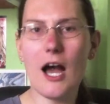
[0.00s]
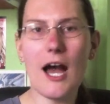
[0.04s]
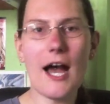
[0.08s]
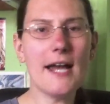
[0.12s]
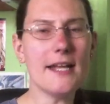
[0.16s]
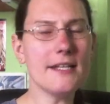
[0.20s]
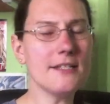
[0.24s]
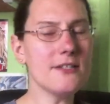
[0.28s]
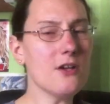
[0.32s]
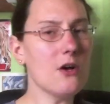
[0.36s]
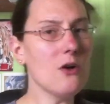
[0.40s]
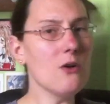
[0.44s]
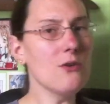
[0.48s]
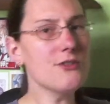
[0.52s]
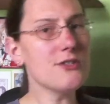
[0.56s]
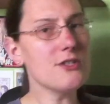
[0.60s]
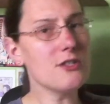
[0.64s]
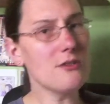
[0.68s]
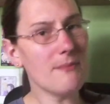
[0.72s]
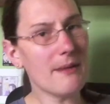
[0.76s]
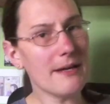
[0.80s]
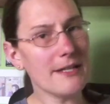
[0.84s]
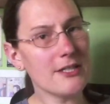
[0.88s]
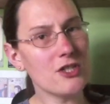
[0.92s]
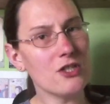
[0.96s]
and
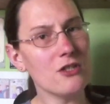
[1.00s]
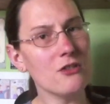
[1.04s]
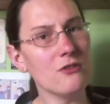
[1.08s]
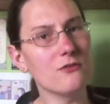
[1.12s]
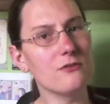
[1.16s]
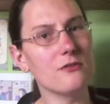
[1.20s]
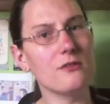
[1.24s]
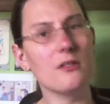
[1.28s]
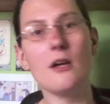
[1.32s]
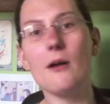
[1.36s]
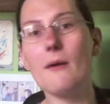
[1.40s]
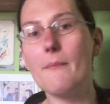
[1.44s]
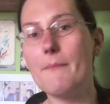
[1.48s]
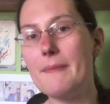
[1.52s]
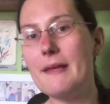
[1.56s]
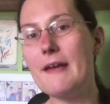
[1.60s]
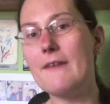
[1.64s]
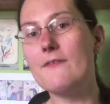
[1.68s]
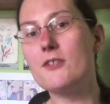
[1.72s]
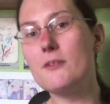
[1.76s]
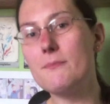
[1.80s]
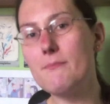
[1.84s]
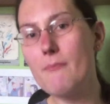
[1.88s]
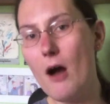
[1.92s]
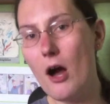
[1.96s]
also my children be
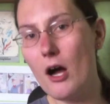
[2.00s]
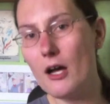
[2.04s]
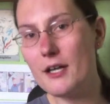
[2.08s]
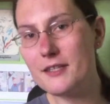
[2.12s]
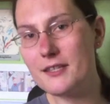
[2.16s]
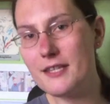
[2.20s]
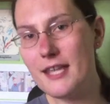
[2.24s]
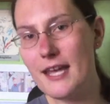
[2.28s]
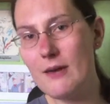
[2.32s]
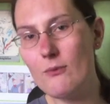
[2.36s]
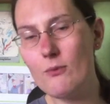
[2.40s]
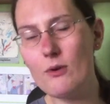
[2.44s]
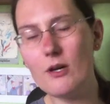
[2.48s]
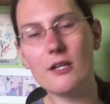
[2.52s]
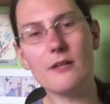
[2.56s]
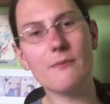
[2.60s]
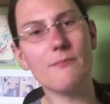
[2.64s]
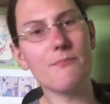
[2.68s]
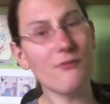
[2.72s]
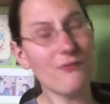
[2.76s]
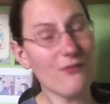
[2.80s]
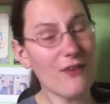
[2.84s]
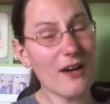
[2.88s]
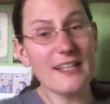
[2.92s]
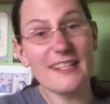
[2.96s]
able to market their
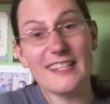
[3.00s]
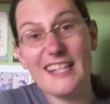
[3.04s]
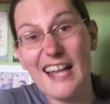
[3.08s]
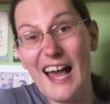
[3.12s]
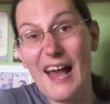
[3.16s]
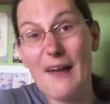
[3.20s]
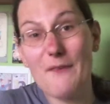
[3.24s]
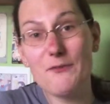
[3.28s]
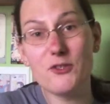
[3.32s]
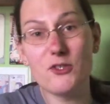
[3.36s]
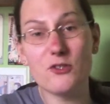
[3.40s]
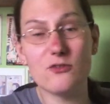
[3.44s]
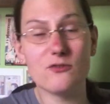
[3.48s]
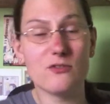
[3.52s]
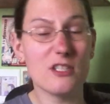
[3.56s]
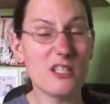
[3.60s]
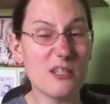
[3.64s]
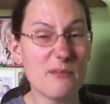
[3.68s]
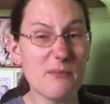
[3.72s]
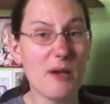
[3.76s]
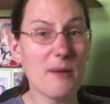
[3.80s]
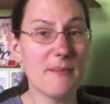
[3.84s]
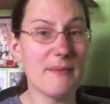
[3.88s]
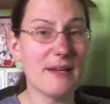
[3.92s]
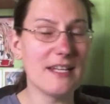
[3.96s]
work, providing they have children. At
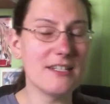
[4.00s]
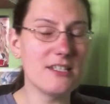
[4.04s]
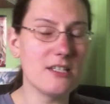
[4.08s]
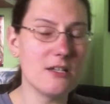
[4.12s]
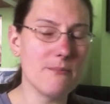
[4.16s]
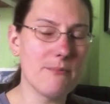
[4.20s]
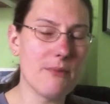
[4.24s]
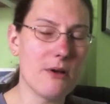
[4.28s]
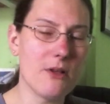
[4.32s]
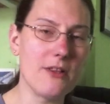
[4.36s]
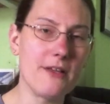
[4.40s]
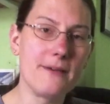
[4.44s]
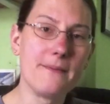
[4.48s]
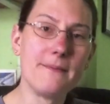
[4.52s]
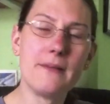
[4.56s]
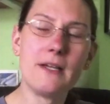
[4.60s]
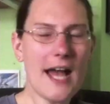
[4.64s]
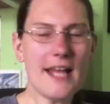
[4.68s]
the moment, I don't bother.